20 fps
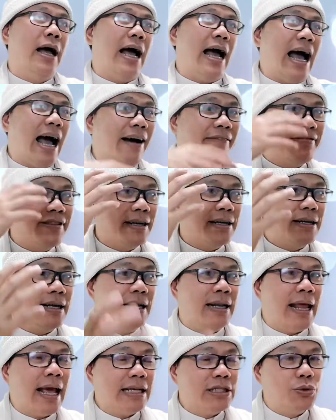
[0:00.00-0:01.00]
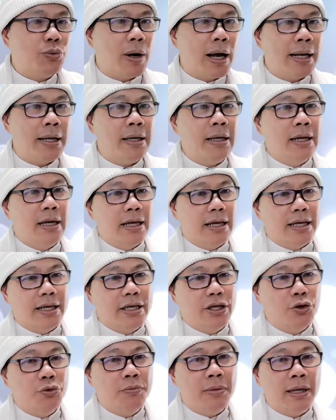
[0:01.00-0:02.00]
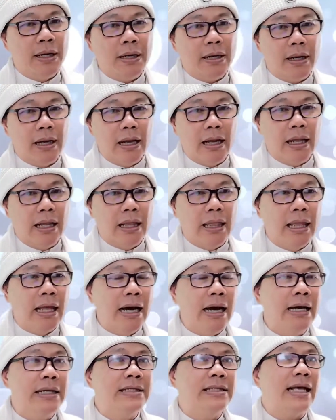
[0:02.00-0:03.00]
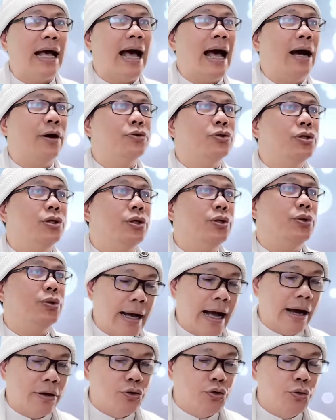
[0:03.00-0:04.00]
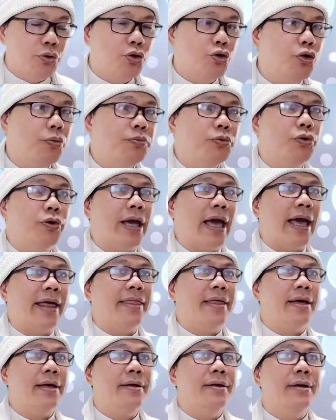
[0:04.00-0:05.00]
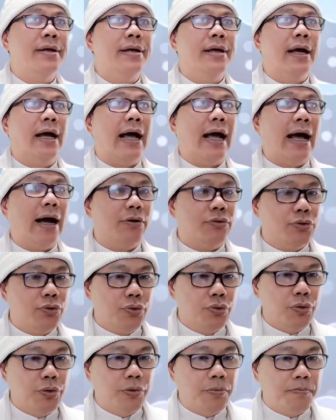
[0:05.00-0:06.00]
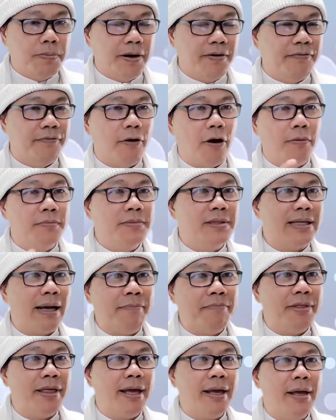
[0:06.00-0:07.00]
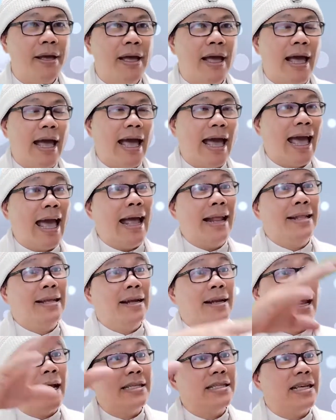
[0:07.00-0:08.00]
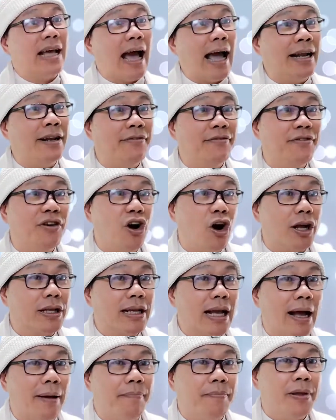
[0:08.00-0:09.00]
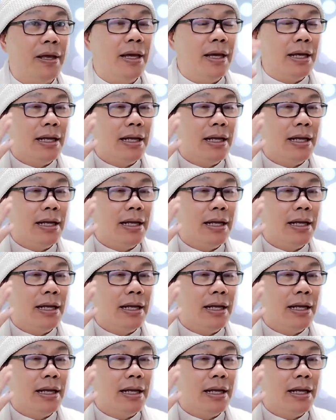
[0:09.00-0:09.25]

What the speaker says: After the next one, human learns how to group together, how to perform something, and the next kind of God come.